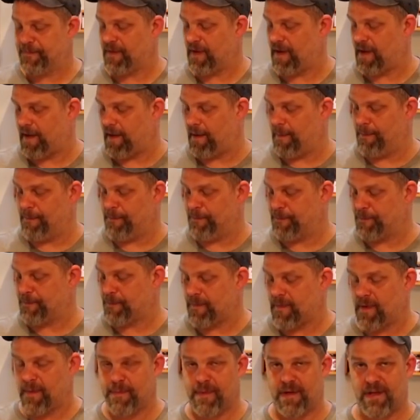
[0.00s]
Um,
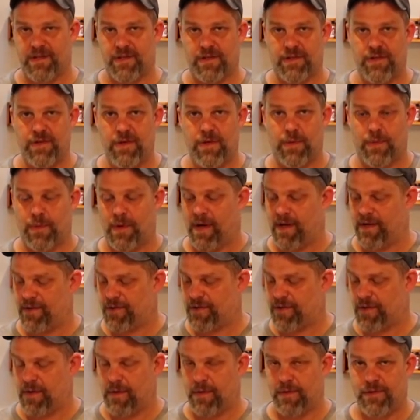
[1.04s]
but it's a two to one,
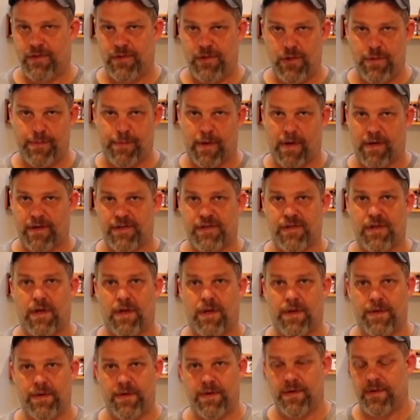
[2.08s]
so two parts
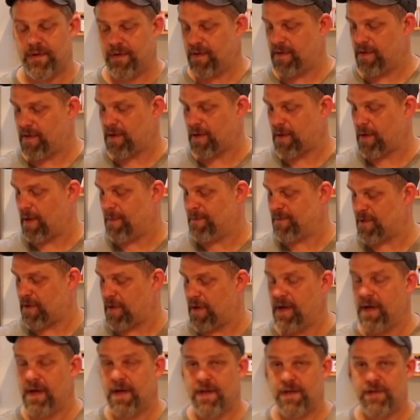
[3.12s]
salt, or I'm
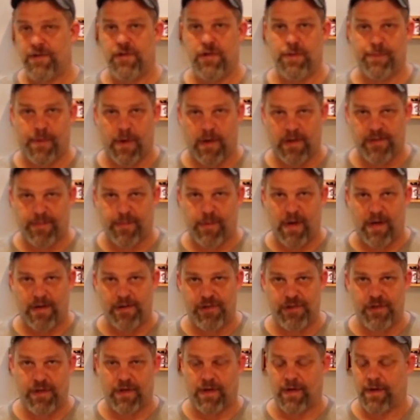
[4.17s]
sorry, two parts brown
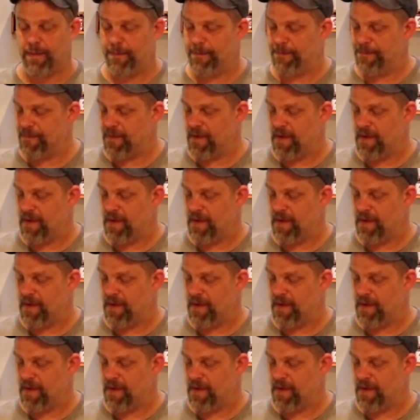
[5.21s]
sugar,